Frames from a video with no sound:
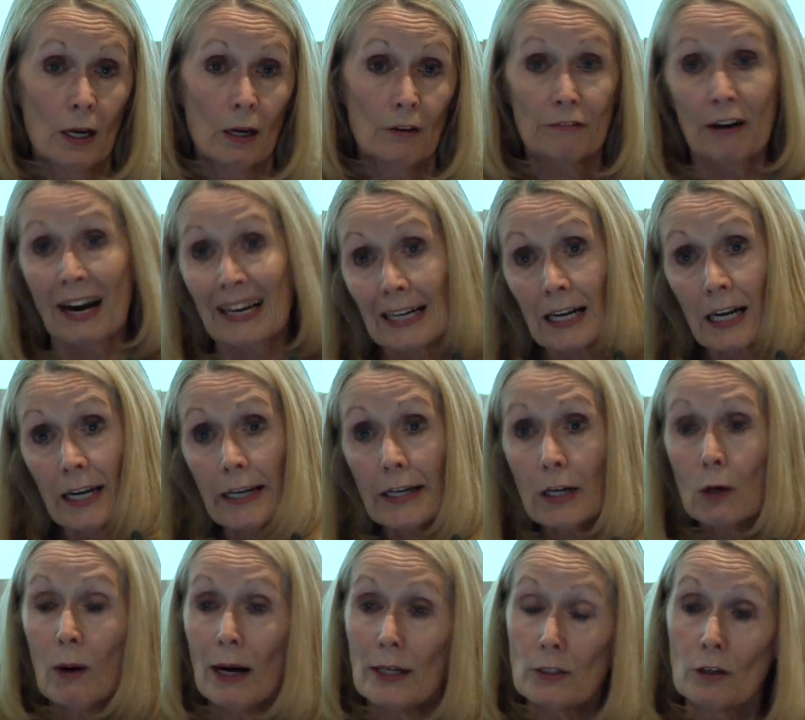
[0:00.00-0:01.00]
Frankly,
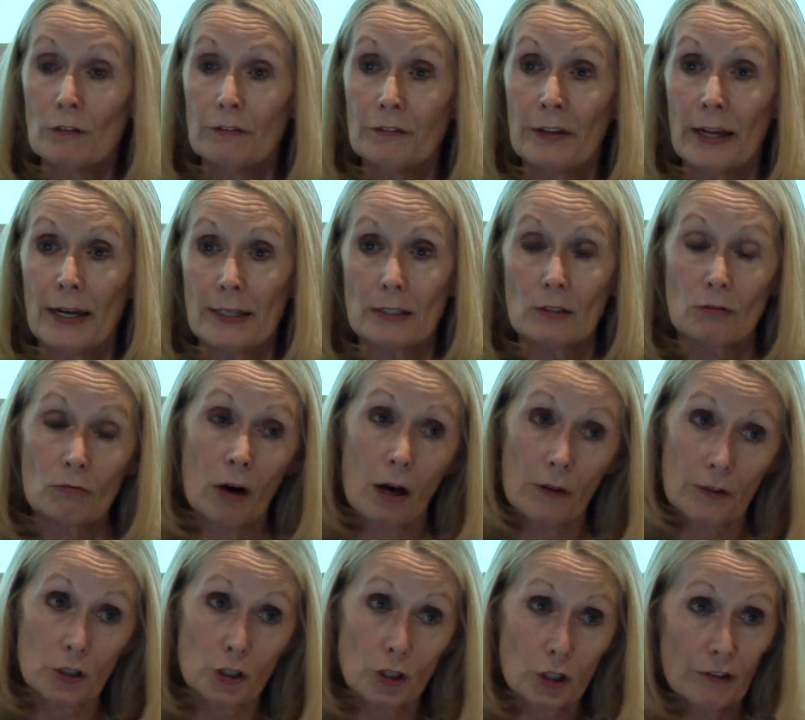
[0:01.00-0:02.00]
quite often that's
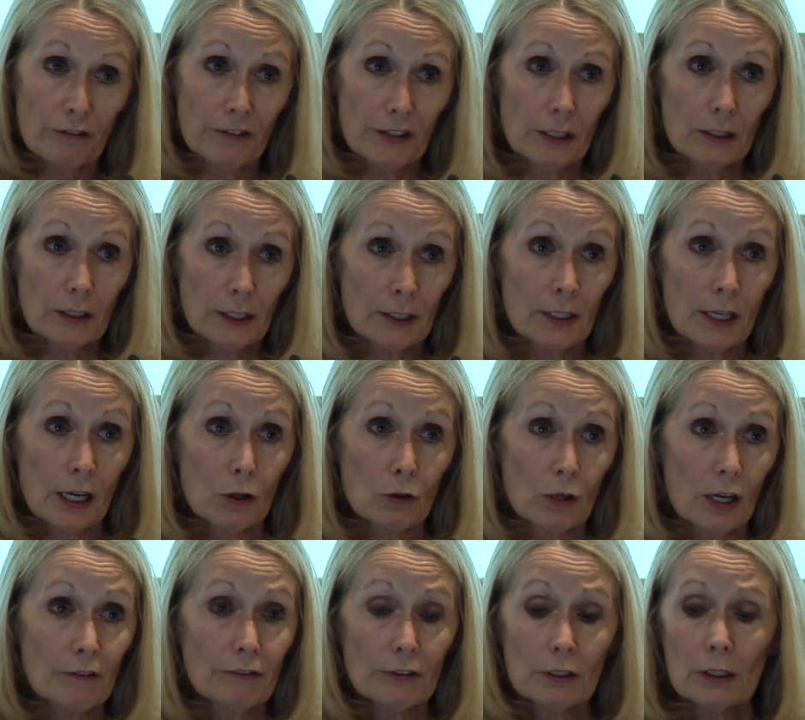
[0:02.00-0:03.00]
rather trivial and low
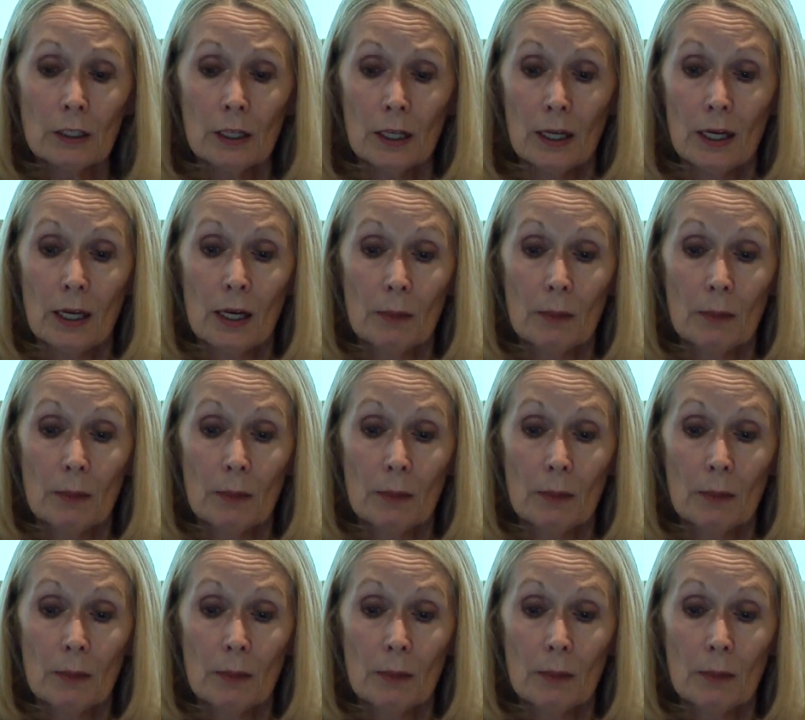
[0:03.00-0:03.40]
level,